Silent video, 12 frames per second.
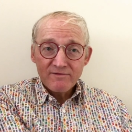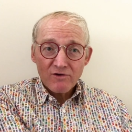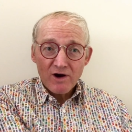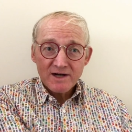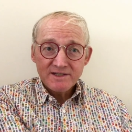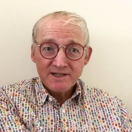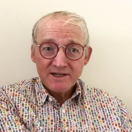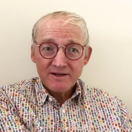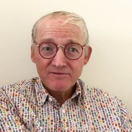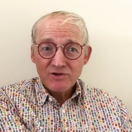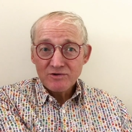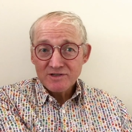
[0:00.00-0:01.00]

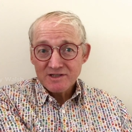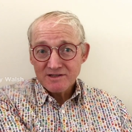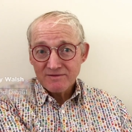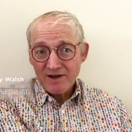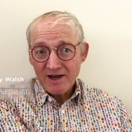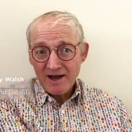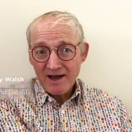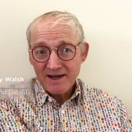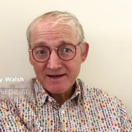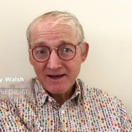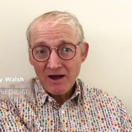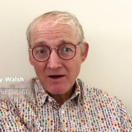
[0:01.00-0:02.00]
variety of uses of
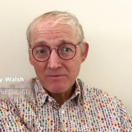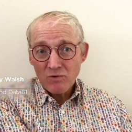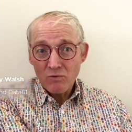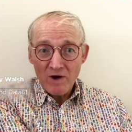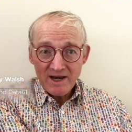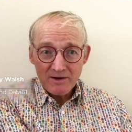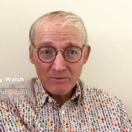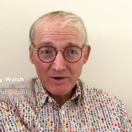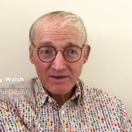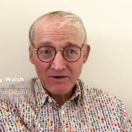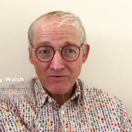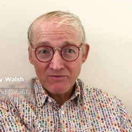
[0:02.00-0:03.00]
AI um, already
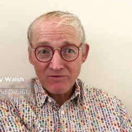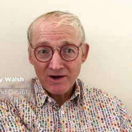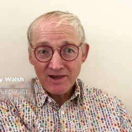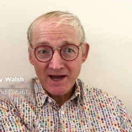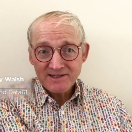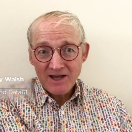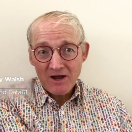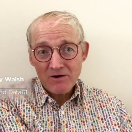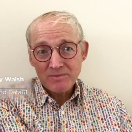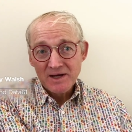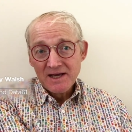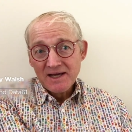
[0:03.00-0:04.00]
with on the front line to
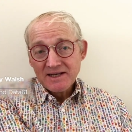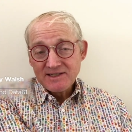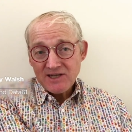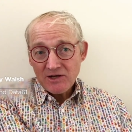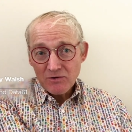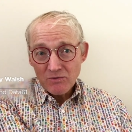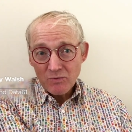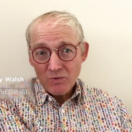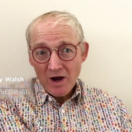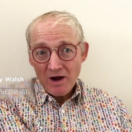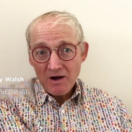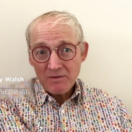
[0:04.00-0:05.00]
help deal
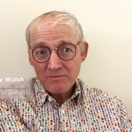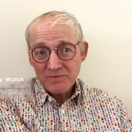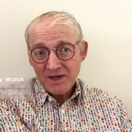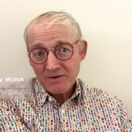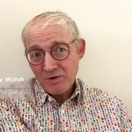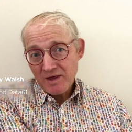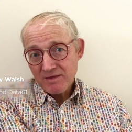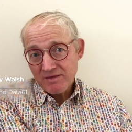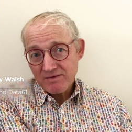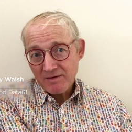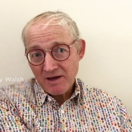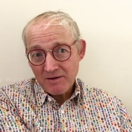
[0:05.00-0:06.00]
um,
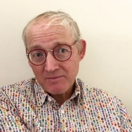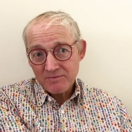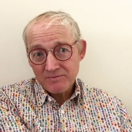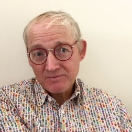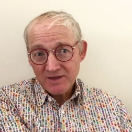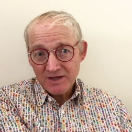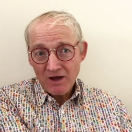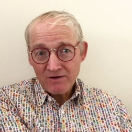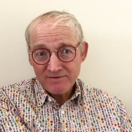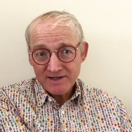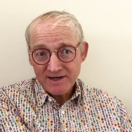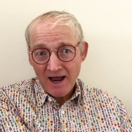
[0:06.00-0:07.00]
with um, the
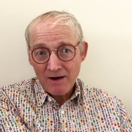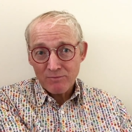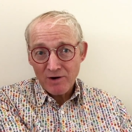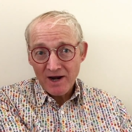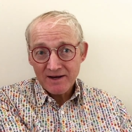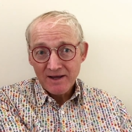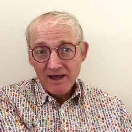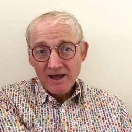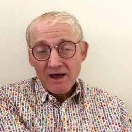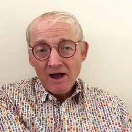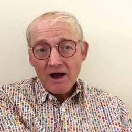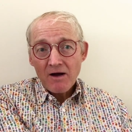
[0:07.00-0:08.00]
COVID outbreak,
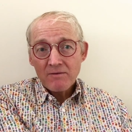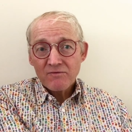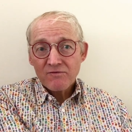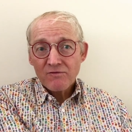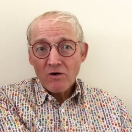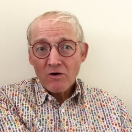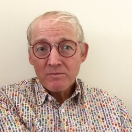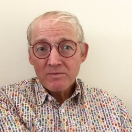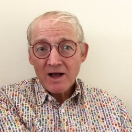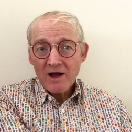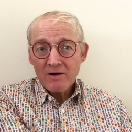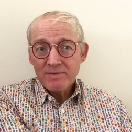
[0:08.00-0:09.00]
um,
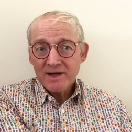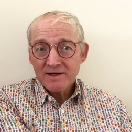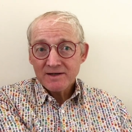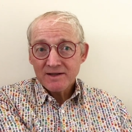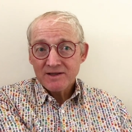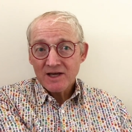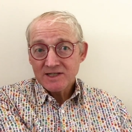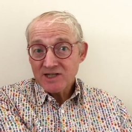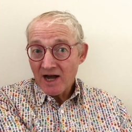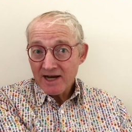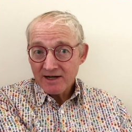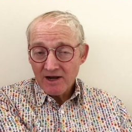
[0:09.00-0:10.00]
from helping the
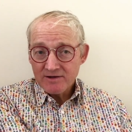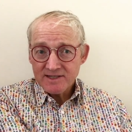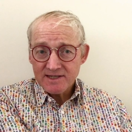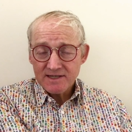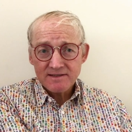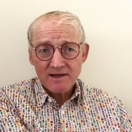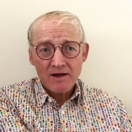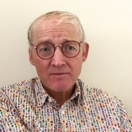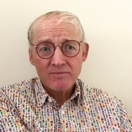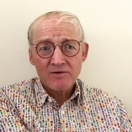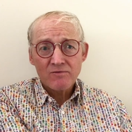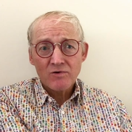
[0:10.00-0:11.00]
diagnosis.
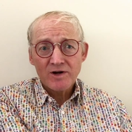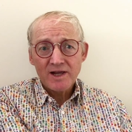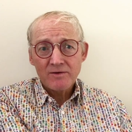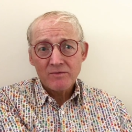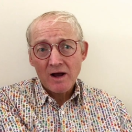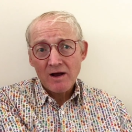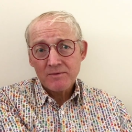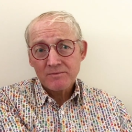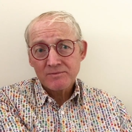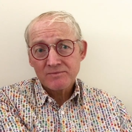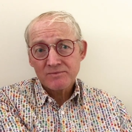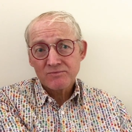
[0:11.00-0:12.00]
Um, they've already
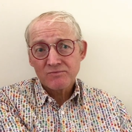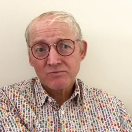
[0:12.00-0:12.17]
um,